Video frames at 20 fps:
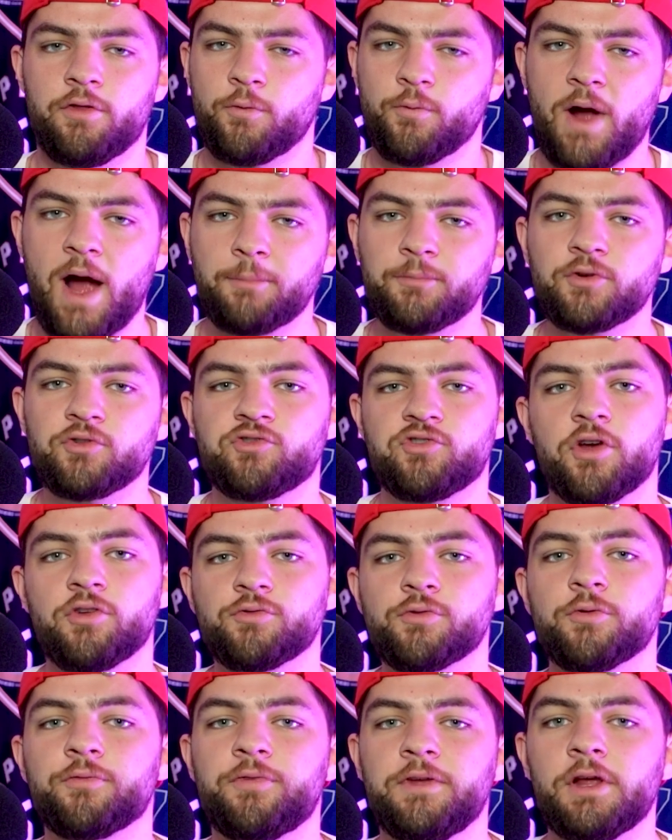The Raptors
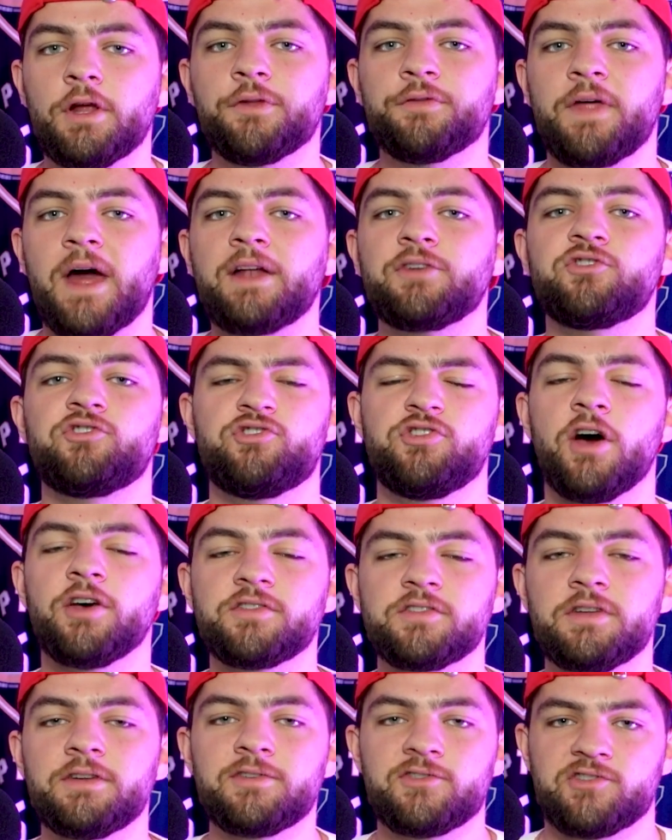just revealed that
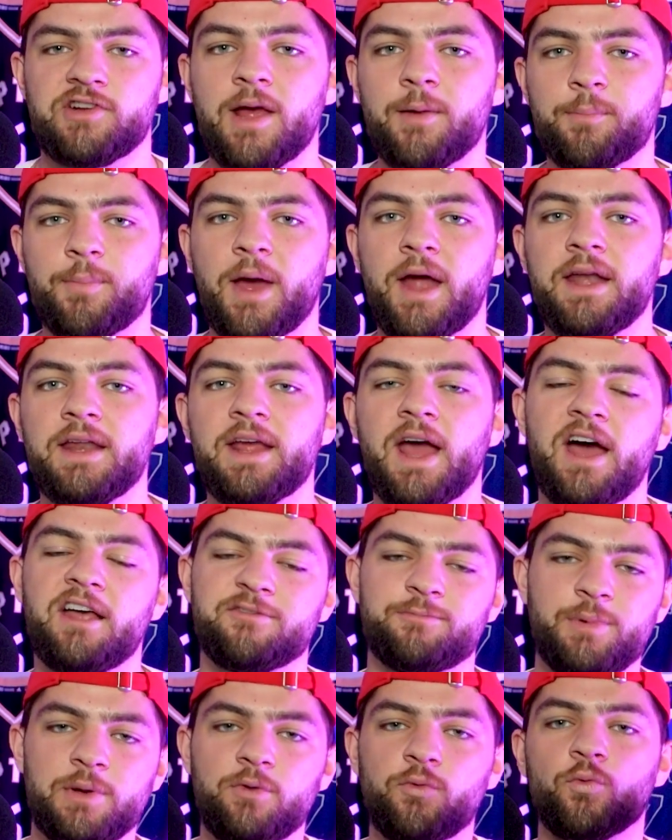Justin Champagnie
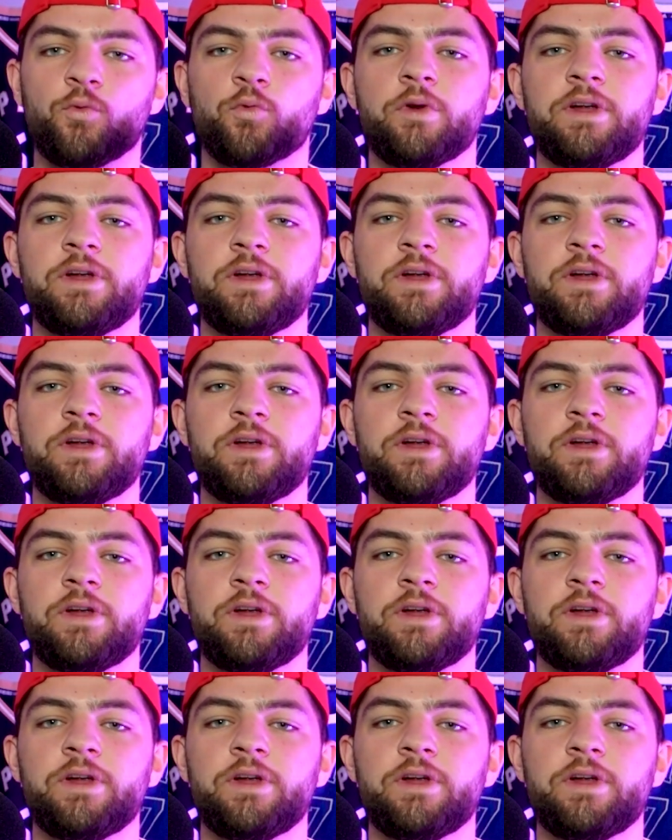has been